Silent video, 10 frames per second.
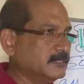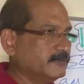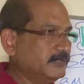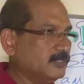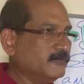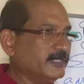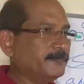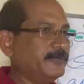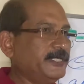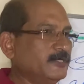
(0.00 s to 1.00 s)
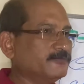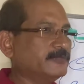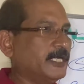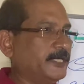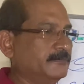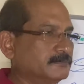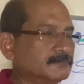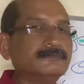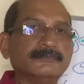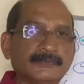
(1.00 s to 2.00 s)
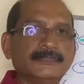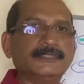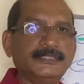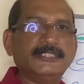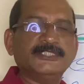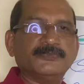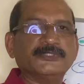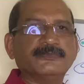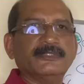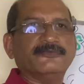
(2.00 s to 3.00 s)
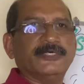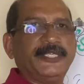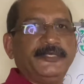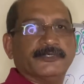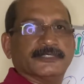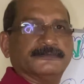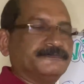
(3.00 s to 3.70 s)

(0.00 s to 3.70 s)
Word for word: Well, over a period of time, it is possible for anyone.